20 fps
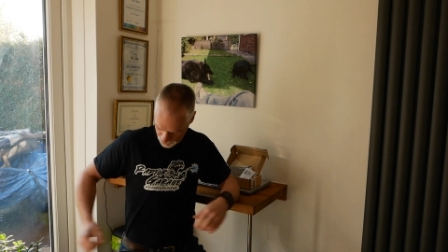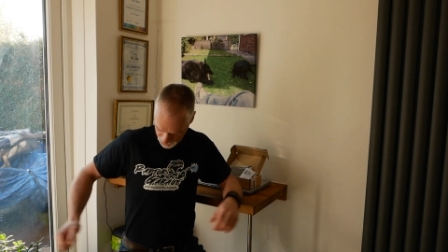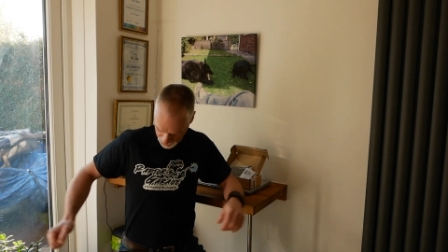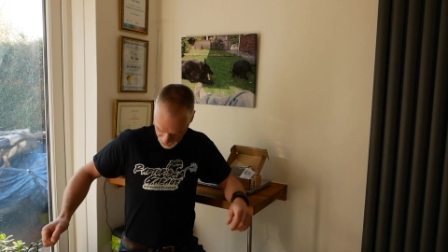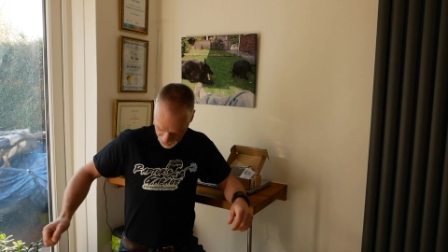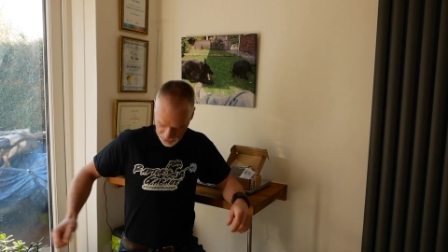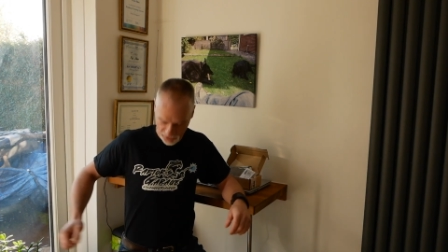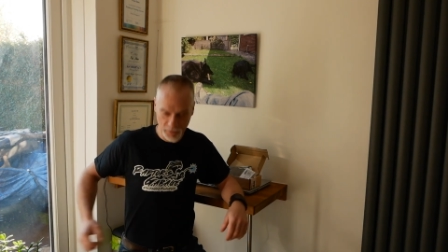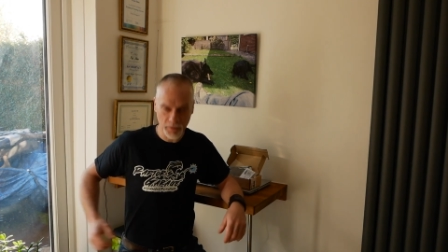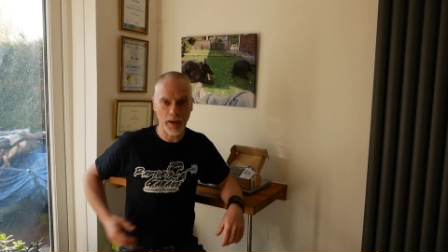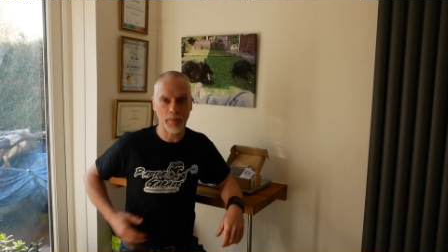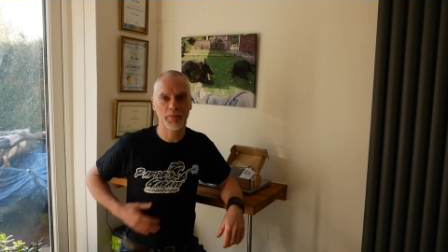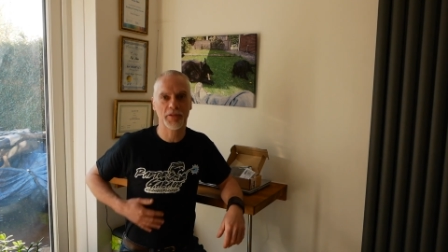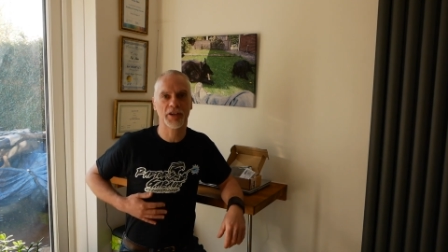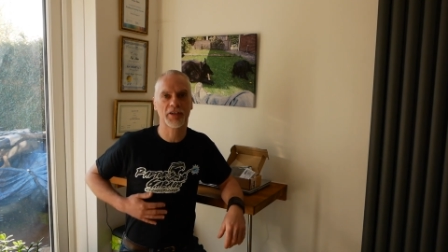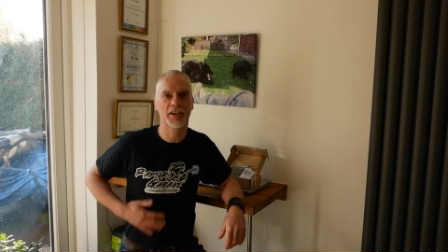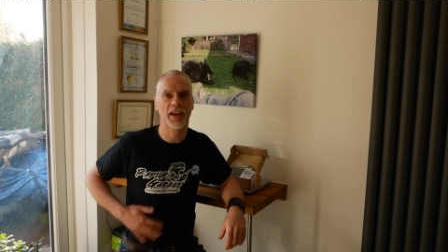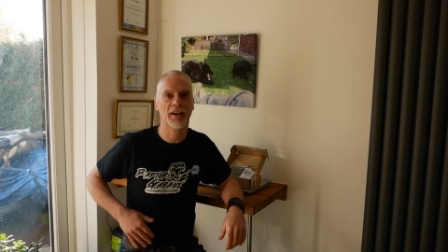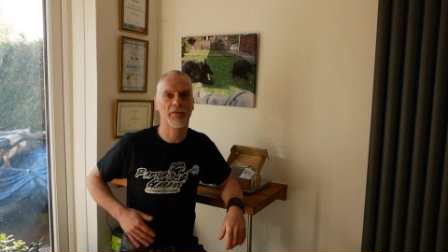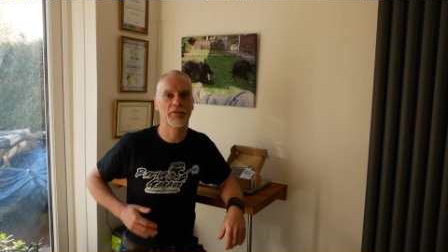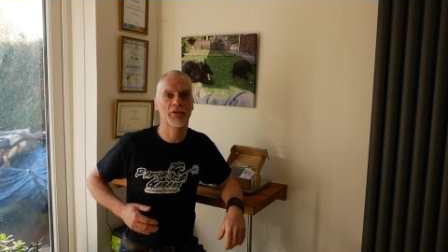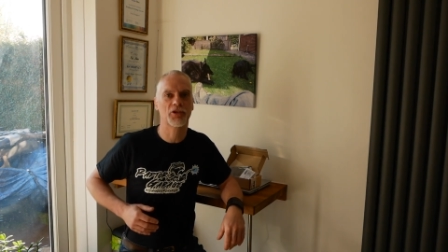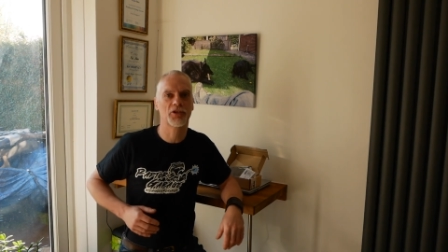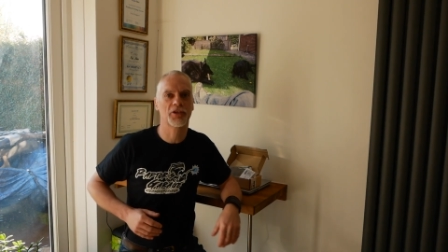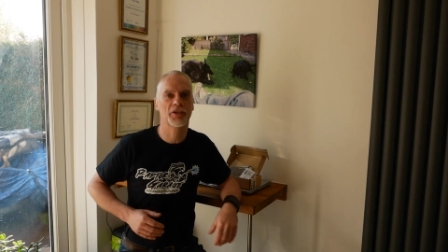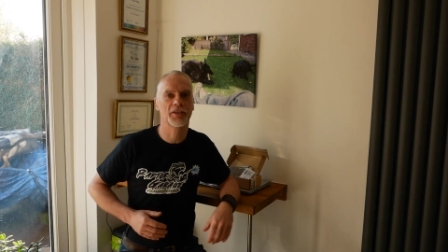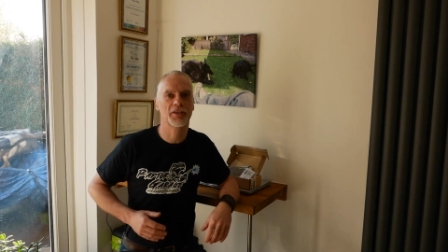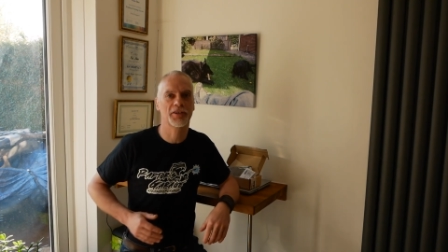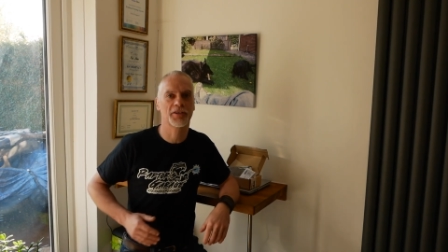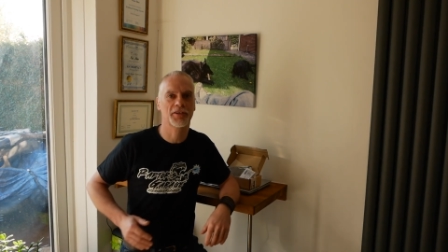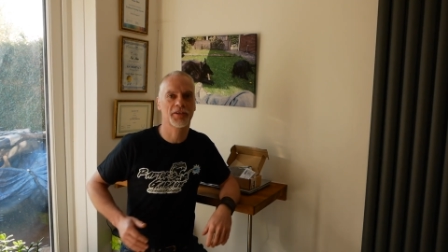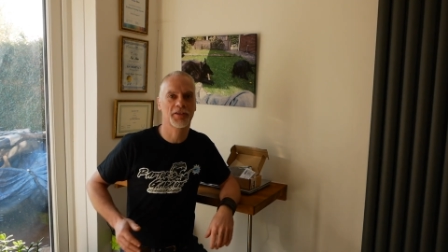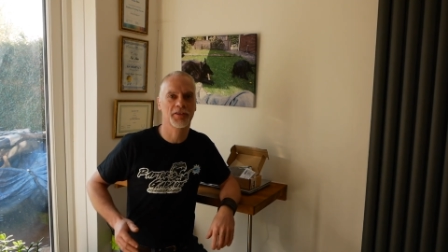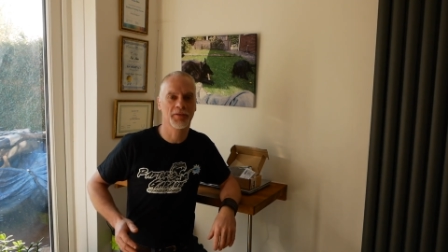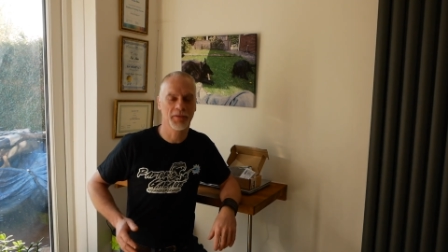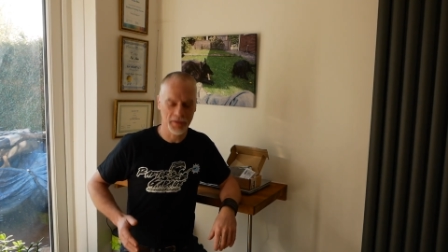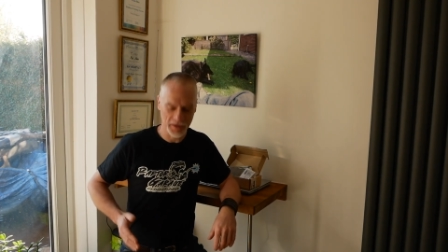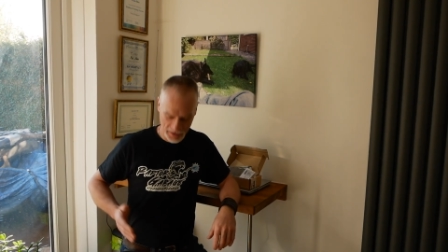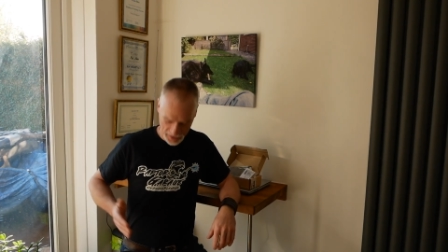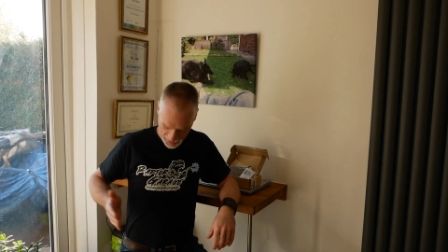These are the Raptors Garage shirts.
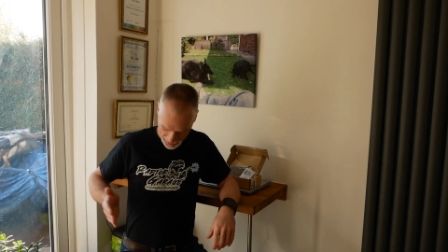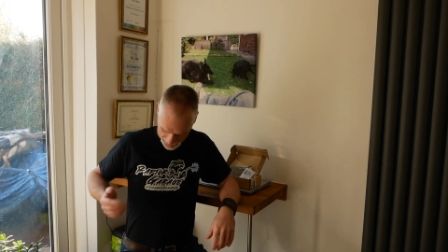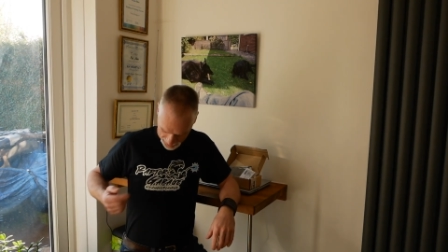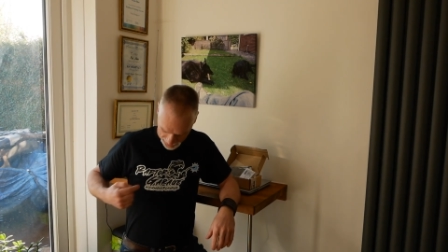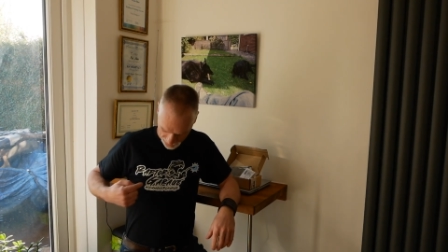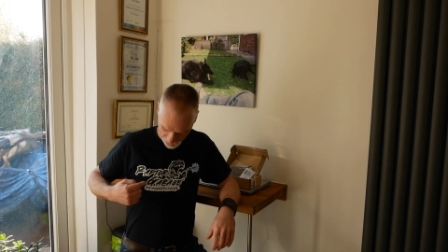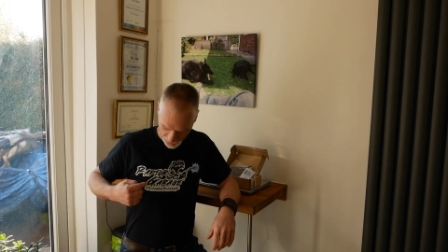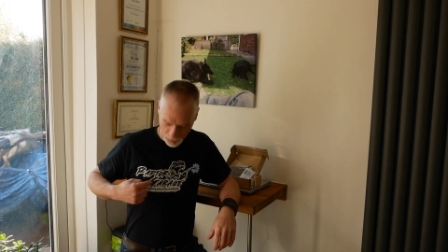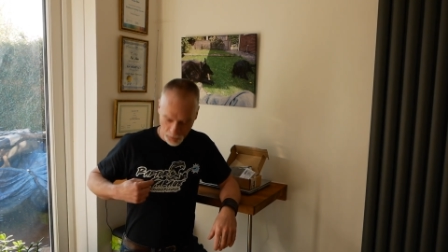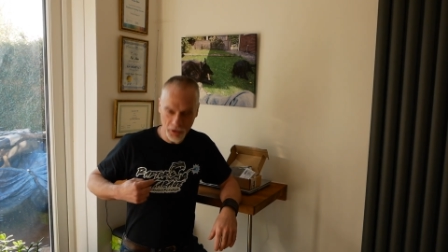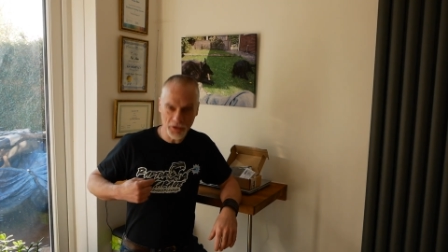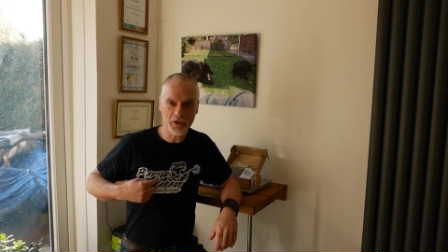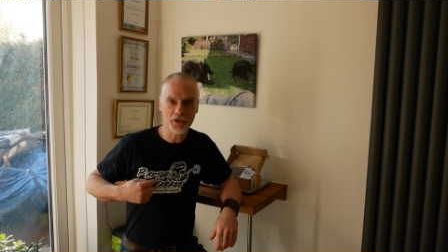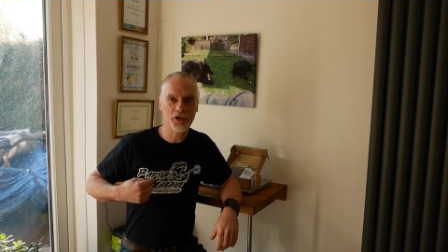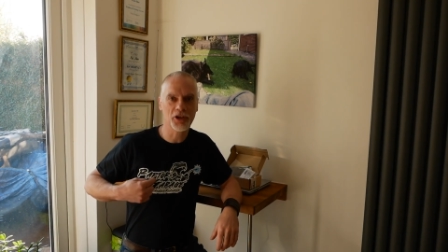If you want a